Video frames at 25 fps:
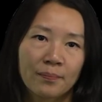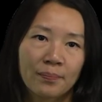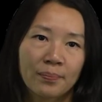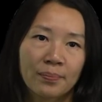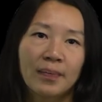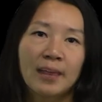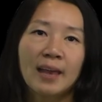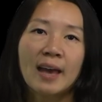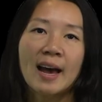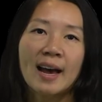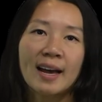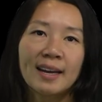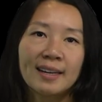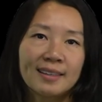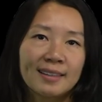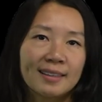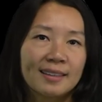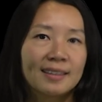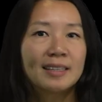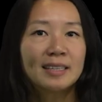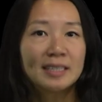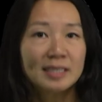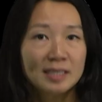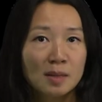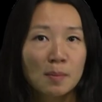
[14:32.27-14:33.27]
That
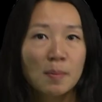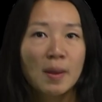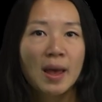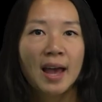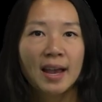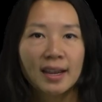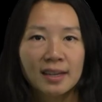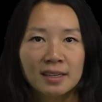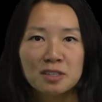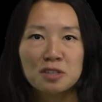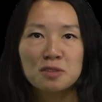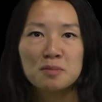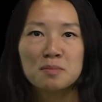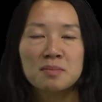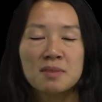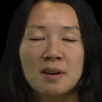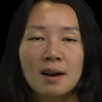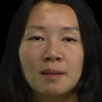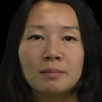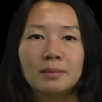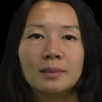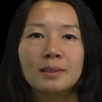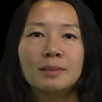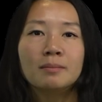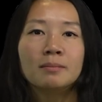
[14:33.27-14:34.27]
is a packaging
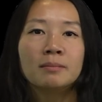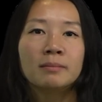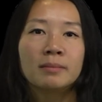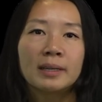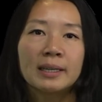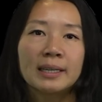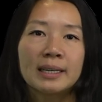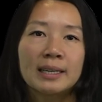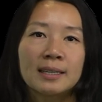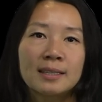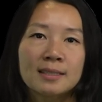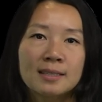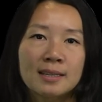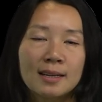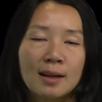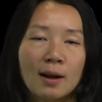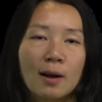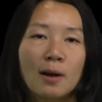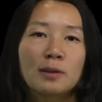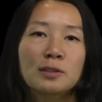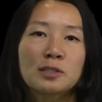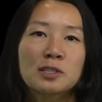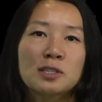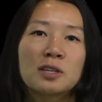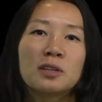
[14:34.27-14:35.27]
problem, but it's
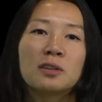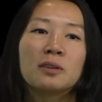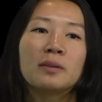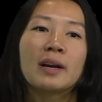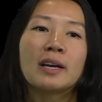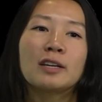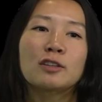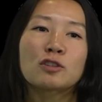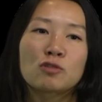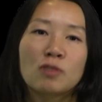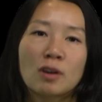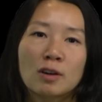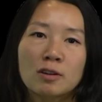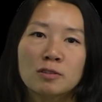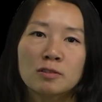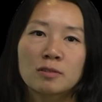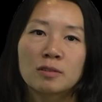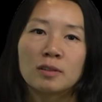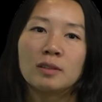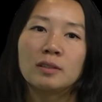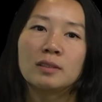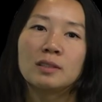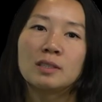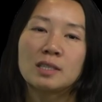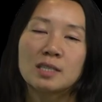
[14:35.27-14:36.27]
also a
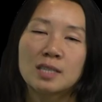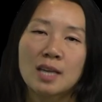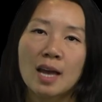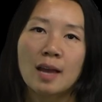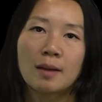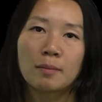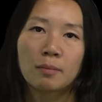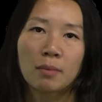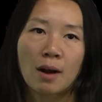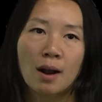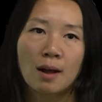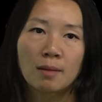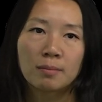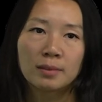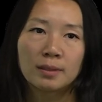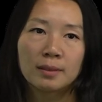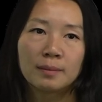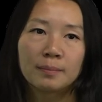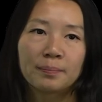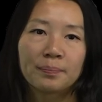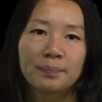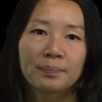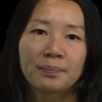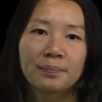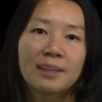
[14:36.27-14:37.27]
structural design
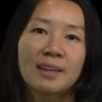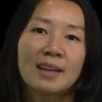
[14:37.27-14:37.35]
problem.